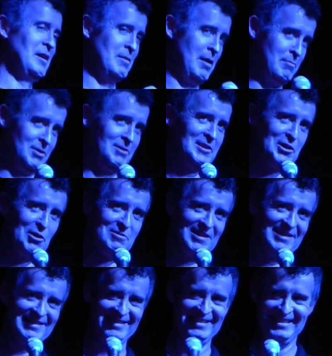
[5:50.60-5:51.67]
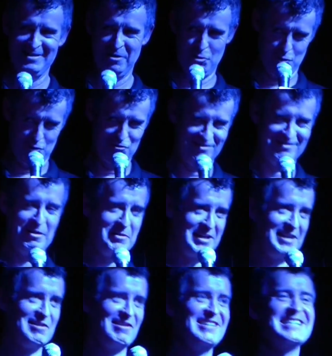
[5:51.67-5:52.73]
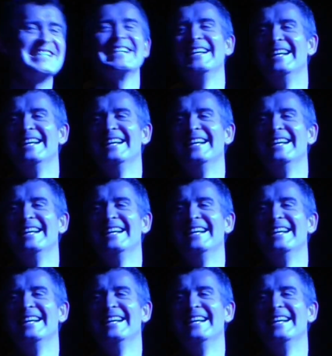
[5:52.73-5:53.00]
I was only joking. Don't get encouraged.